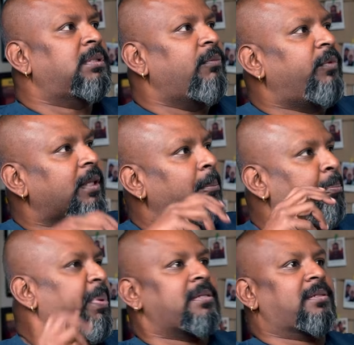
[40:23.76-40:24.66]
say we are the
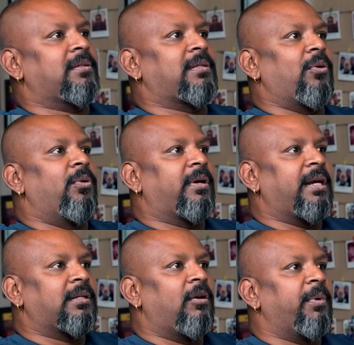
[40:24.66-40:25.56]
best salon
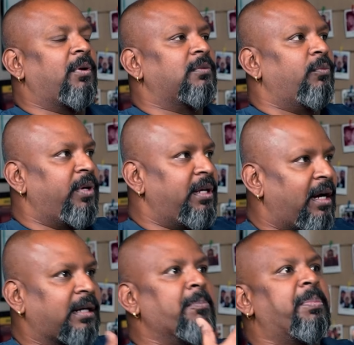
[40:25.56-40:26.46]
right now, because we
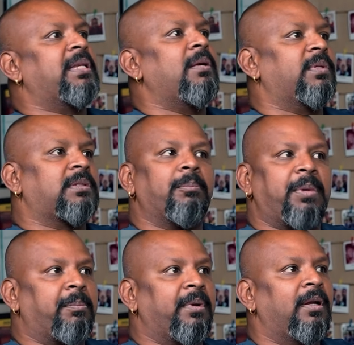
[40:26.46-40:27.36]
are competing with some
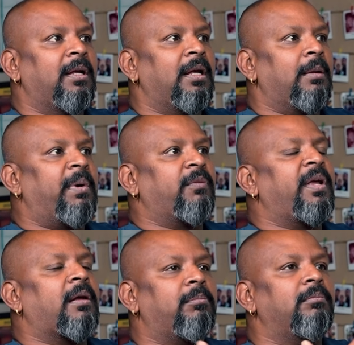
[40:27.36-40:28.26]
people, but we
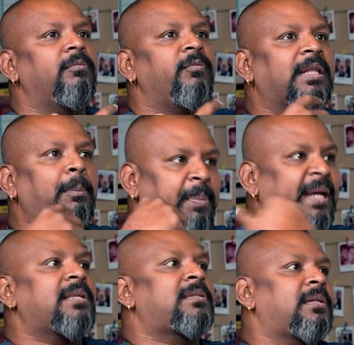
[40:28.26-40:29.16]
are the
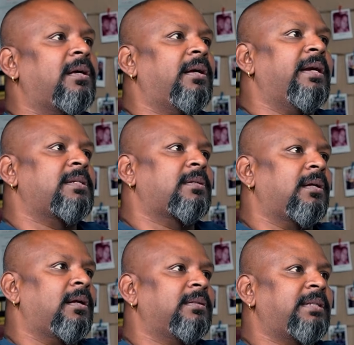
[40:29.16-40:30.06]
biggest niche
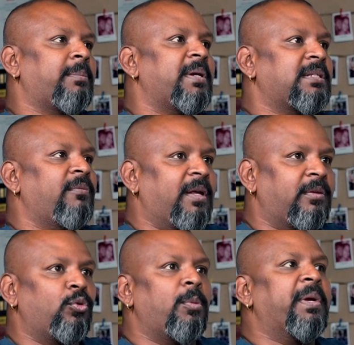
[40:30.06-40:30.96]
segment chain. We
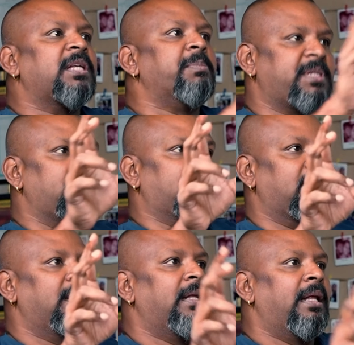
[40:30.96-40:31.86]
do the biggest business
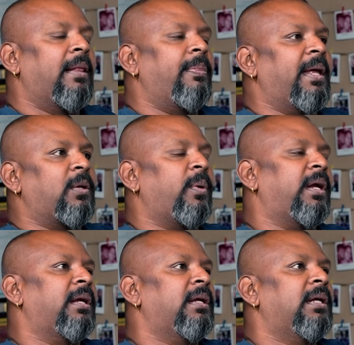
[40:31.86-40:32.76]
that
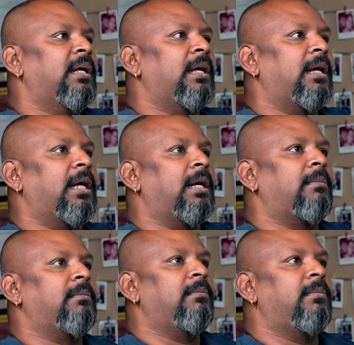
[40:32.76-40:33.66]
way.
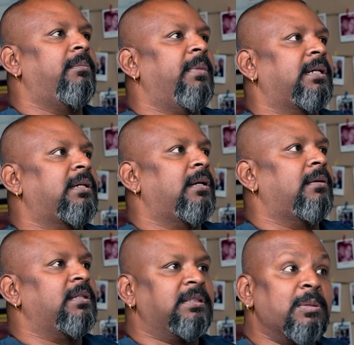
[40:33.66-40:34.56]
But
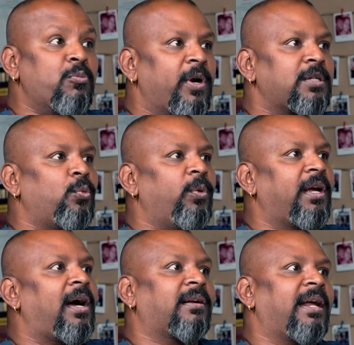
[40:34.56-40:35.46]
gym wise, we
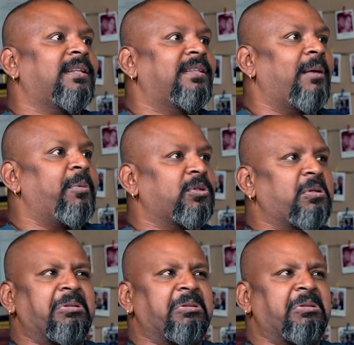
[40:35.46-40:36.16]
are right there, because the